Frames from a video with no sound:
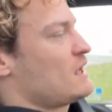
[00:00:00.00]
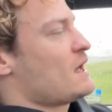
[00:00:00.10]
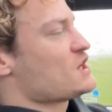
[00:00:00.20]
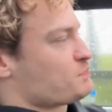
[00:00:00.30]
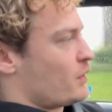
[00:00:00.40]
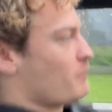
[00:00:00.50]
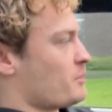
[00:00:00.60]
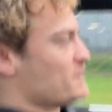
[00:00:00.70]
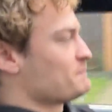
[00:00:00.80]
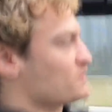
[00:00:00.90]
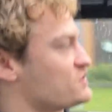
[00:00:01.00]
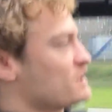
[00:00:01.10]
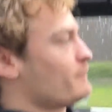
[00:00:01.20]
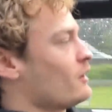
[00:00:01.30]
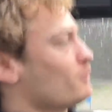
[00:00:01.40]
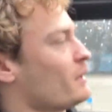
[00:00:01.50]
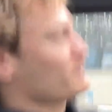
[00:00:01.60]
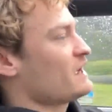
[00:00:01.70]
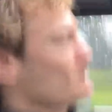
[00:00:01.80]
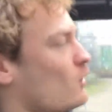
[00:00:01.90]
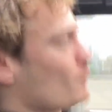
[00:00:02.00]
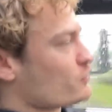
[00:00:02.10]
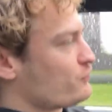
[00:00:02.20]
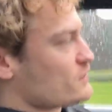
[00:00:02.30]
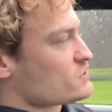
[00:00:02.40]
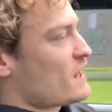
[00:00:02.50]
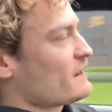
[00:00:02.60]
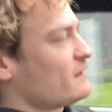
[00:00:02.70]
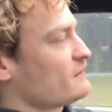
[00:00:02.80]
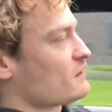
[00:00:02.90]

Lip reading: is probably placebo, but it almost feels like that the